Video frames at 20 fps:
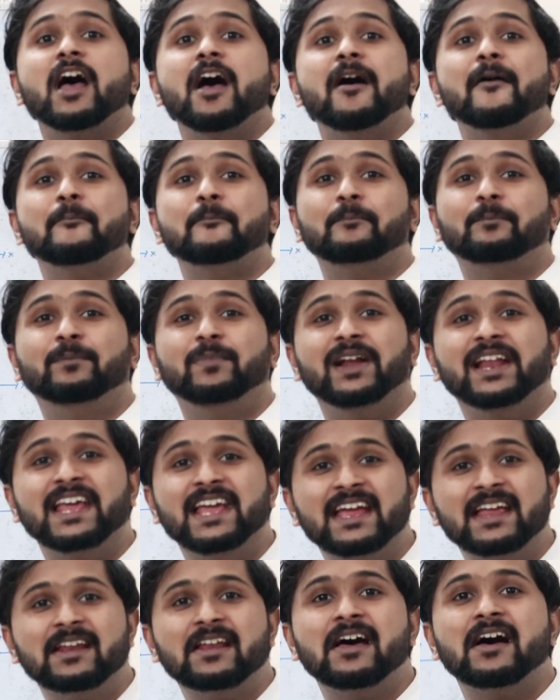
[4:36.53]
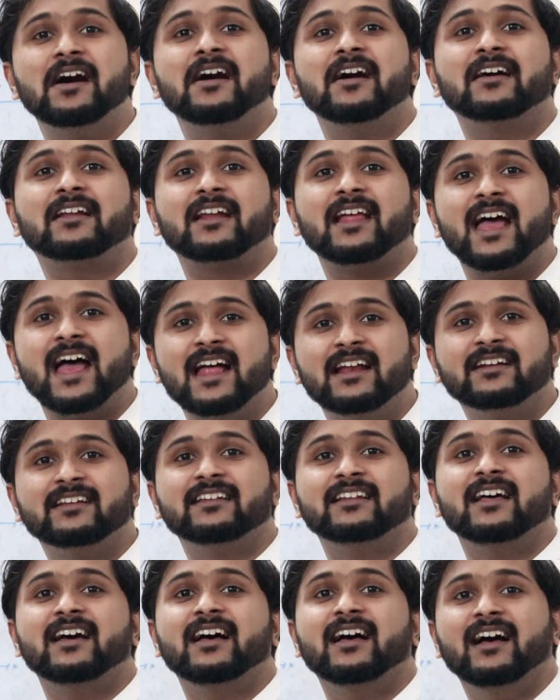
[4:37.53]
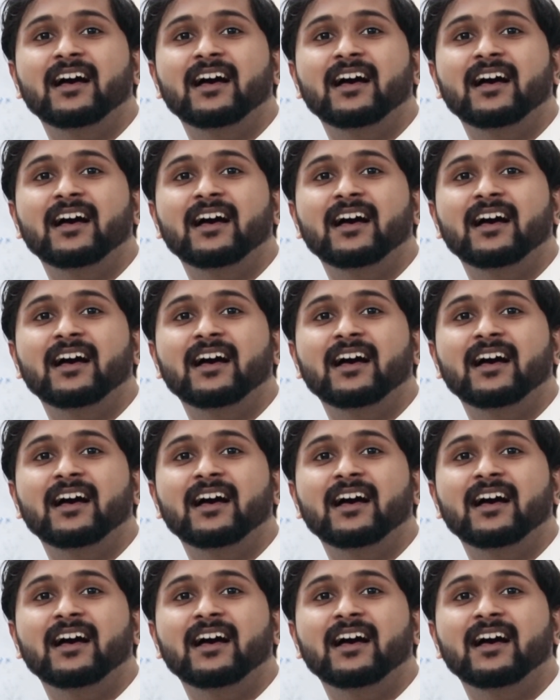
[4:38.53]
a planar antenna